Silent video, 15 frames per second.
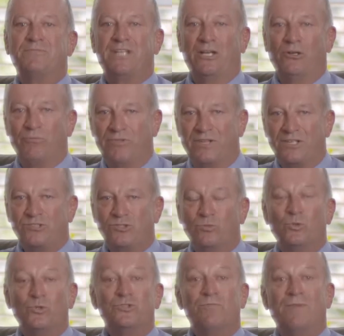to help things
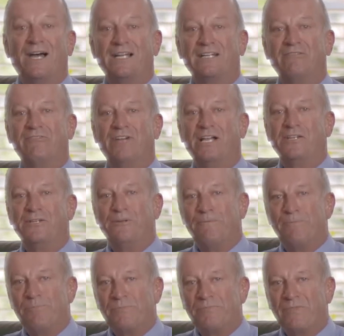towards market value.
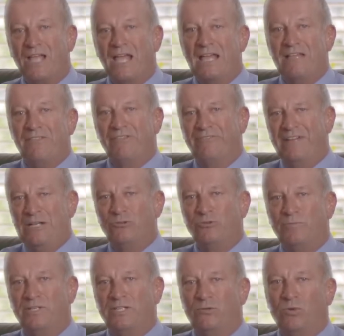The vendor
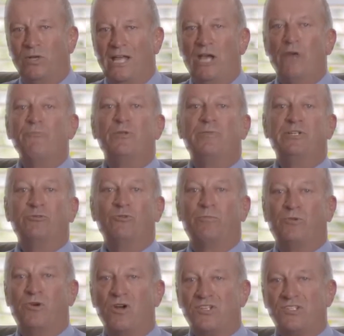bid will help them into a
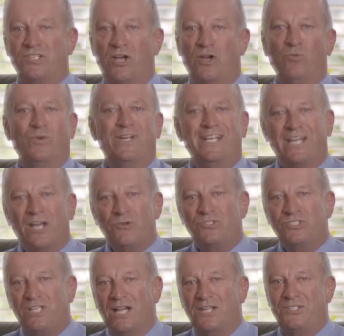price zone where
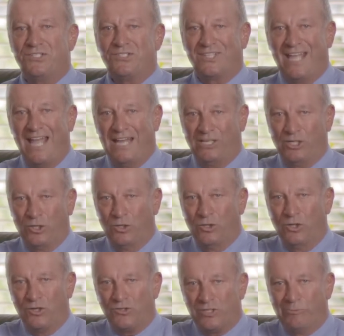negotiations can
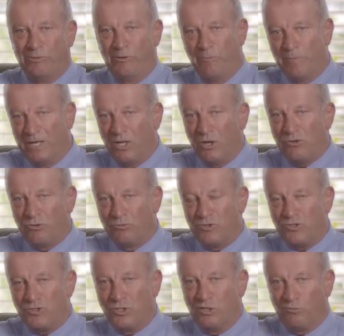occur. So we were below the
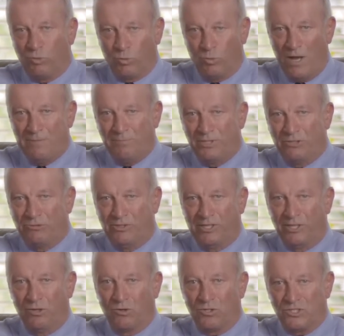reserve with one bidder and
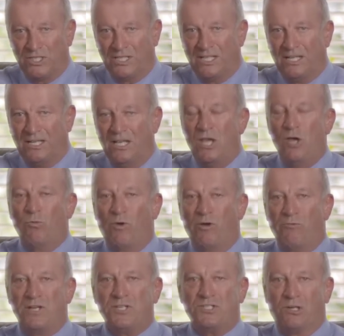the auctioneer. We
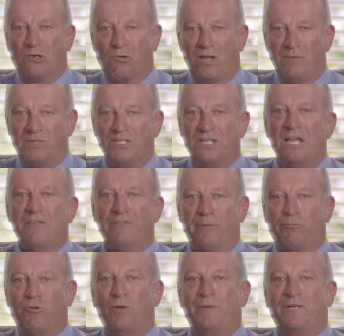reach agreement. The
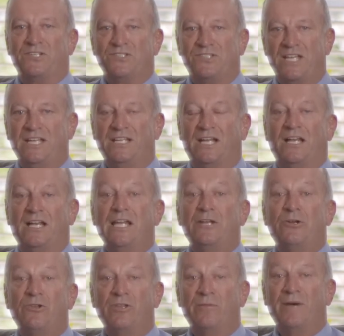property is then declared
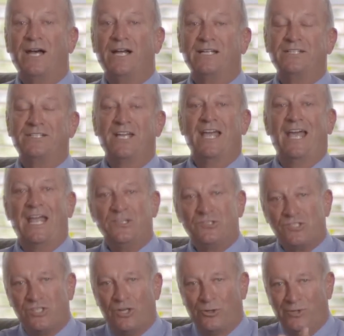on the market and
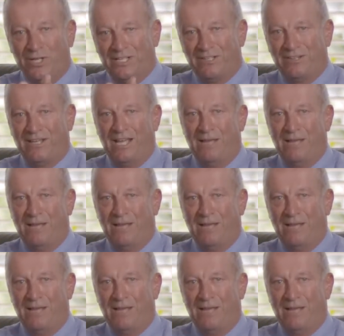sold under the